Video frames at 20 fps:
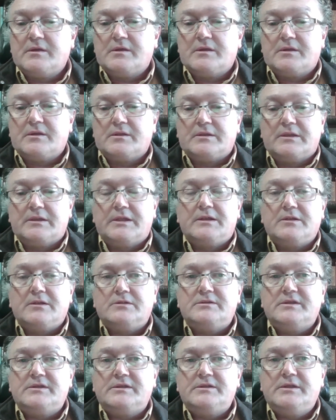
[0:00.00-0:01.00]
Little
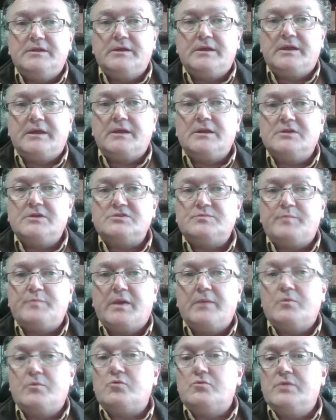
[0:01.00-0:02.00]
did the English
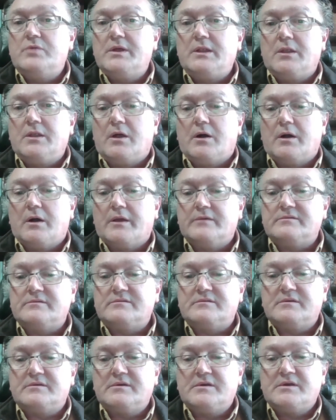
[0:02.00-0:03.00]
people
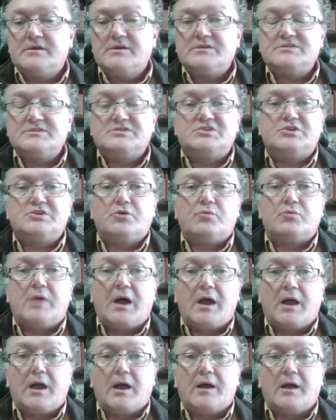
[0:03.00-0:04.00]
realise,
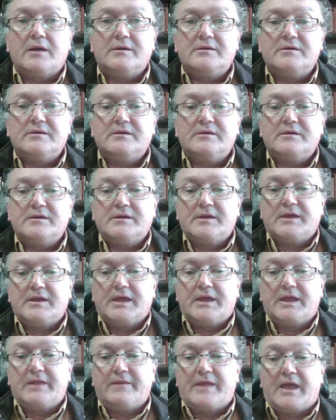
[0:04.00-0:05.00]
Sirrah,
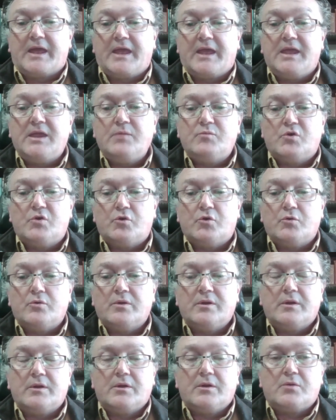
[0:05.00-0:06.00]
in the Hebrew,
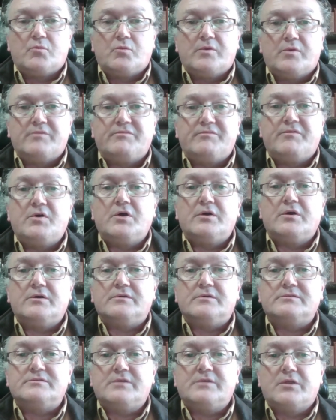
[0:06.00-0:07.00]

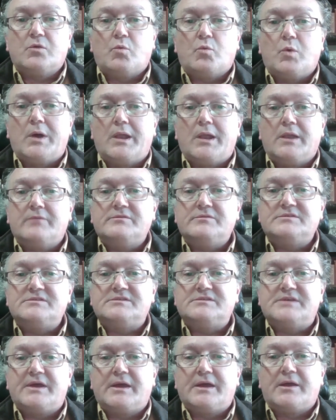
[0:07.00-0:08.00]
refers to the well of
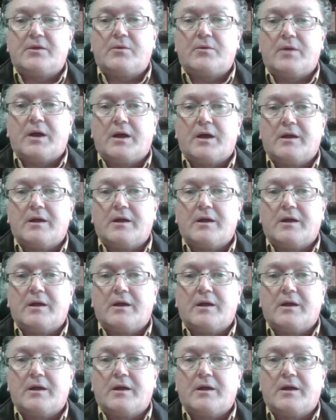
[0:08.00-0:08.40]
Sarah,